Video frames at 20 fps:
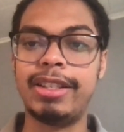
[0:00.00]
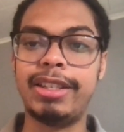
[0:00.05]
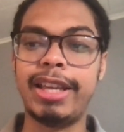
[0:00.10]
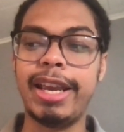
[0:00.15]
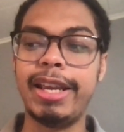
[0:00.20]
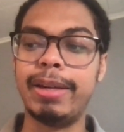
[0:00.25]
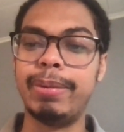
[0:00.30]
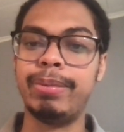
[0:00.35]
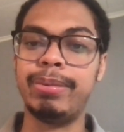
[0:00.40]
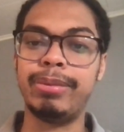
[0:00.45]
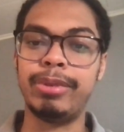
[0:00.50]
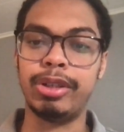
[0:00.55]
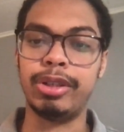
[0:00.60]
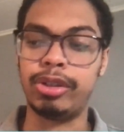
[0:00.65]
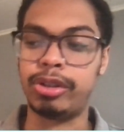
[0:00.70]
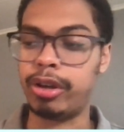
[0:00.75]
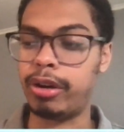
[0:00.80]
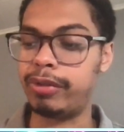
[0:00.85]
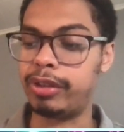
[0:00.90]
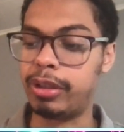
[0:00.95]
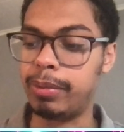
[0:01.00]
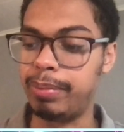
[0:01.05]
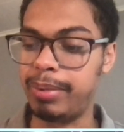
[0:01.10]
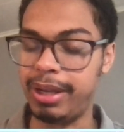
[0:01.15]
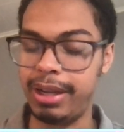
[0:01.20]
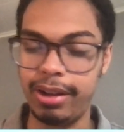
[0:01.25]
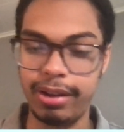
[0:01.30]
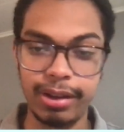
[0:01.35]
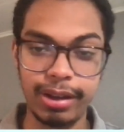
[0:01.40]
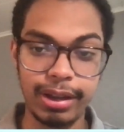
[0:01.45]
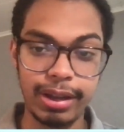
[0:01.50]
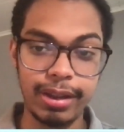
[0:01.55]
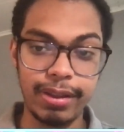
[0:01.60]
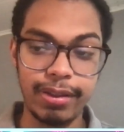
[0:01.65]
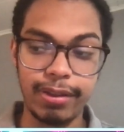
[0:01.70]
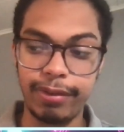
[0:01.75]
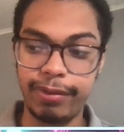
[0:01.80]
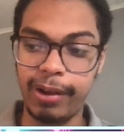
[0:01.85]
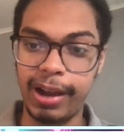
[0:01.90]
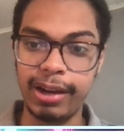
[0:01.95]
Tatum deserves to be
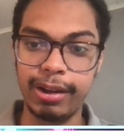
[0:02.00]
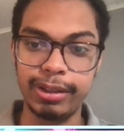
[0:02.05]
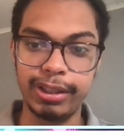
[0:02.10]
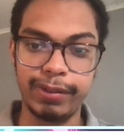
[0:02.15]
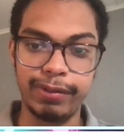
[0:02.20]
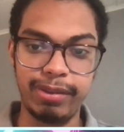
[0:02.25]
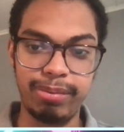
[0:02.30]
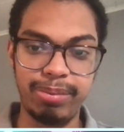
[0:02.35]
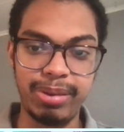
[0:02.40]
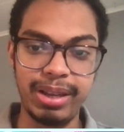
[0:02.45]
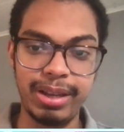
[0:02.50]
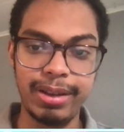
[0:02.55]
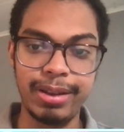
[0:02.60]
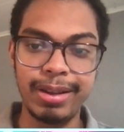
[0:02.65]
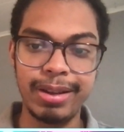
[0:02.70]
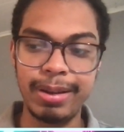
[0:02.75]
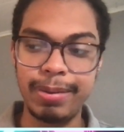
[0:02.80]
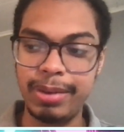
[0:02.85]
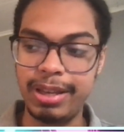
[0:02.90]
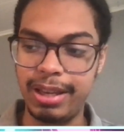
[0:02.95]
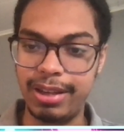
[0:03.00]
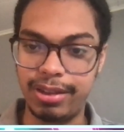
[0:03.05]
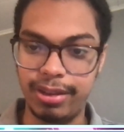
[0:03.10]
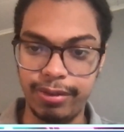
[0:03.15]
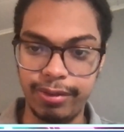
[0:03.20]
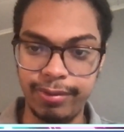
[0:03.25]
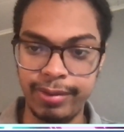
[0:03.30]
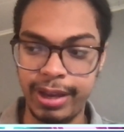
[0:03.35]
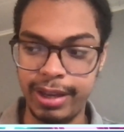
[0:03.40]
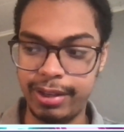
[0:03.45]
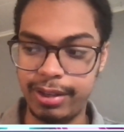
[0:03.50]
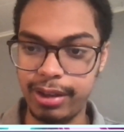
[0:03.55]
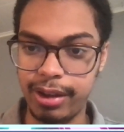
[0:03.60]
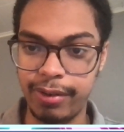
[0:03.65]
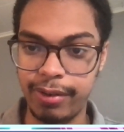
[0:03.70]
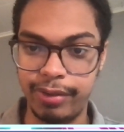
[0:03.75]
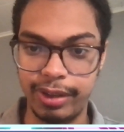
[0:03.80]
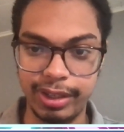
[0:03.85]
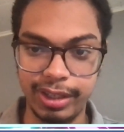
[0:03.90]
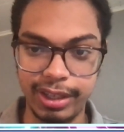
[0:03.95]
the finals MVP. He is the face
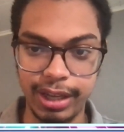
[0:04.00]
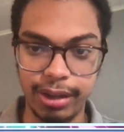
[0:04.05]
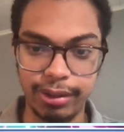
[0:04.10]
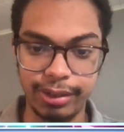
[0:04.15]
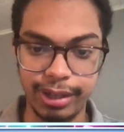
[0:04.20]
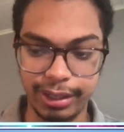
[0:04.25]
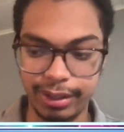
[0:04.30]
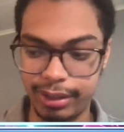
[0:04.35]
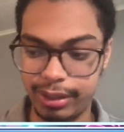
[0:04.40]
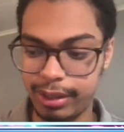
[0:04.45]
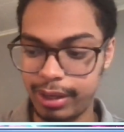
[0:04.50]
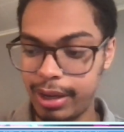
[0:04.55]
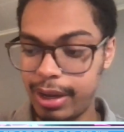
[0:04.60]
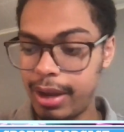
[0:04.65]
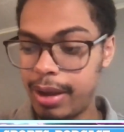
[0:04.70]
of the Celtics.